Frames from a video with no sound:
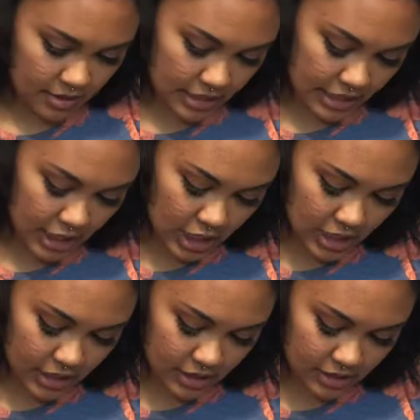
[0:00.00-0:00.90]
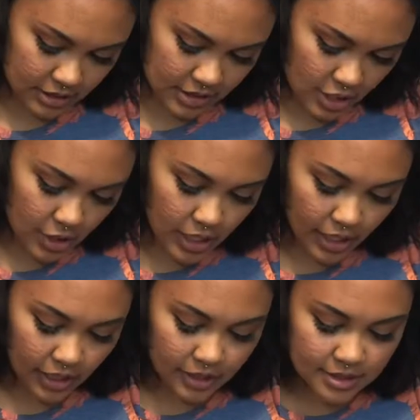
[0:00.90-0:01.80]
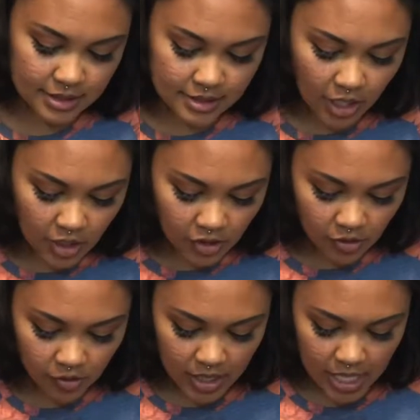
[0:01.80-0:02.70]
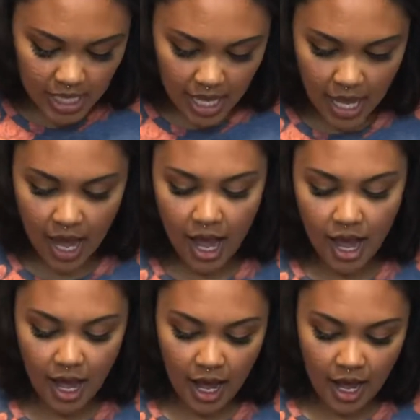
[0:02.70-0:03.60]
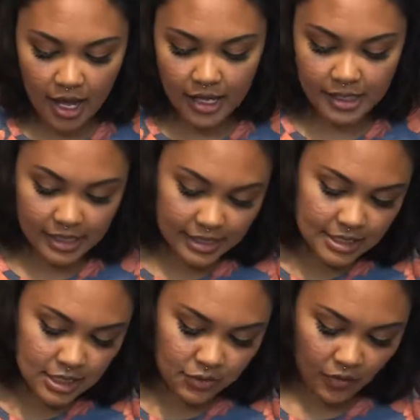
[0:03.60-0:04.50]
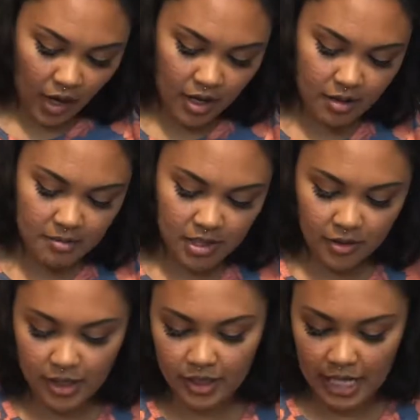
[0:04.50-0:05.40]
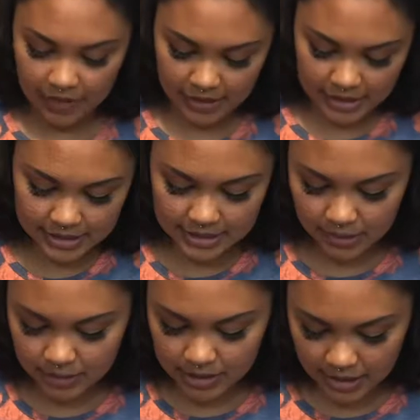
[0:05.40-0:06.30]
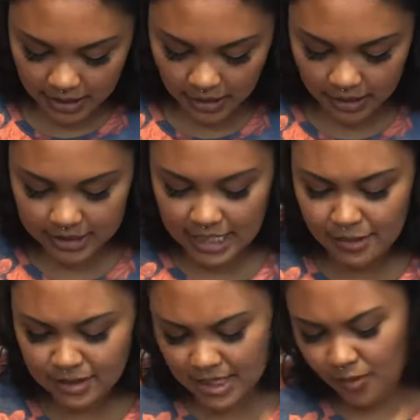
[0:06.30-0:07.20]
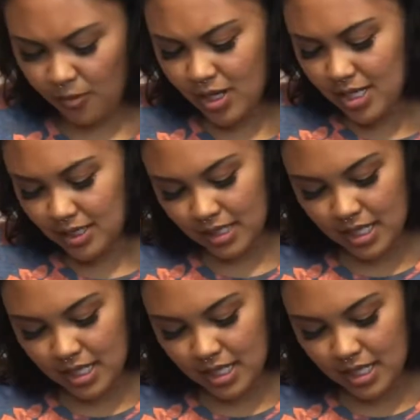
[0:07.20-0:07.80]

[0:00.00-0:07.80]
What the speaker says: There is, okay, so this is from, okay, now that I see what's in here, because I was like, what